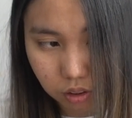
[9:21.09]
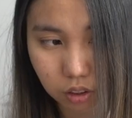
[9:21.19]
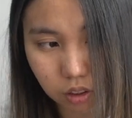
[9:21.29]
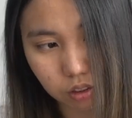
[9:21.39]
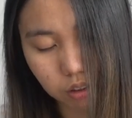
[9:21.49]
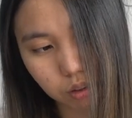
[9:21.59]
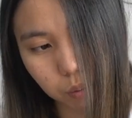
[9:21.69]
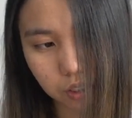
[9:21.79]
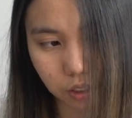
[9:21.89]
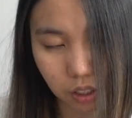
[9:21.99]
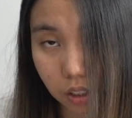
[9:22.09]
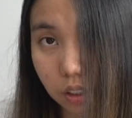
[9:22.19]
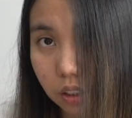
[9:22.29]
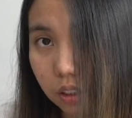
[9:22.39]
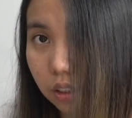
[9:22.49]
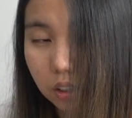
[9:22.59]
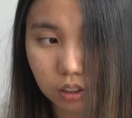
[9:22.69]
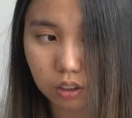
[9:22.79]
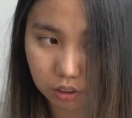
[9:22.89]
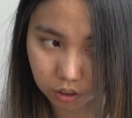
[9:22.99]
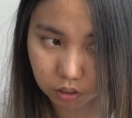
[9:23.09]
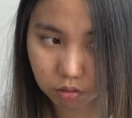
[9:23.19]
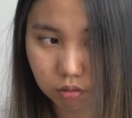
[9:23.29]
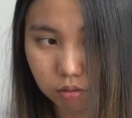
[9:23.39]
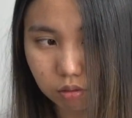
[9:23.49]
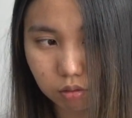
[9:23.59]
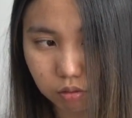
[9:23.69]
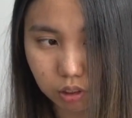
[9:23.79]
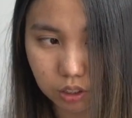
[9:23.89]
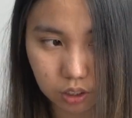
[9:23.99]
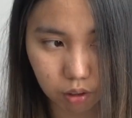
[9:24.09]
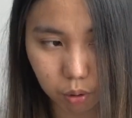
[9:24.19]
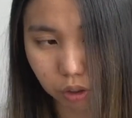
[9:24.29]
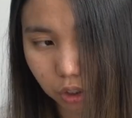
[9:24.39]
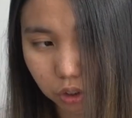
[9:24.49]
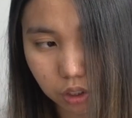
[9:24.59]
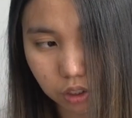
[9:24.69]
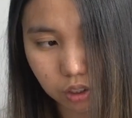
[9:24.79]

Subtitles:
And then twist it again. And then release that one curl.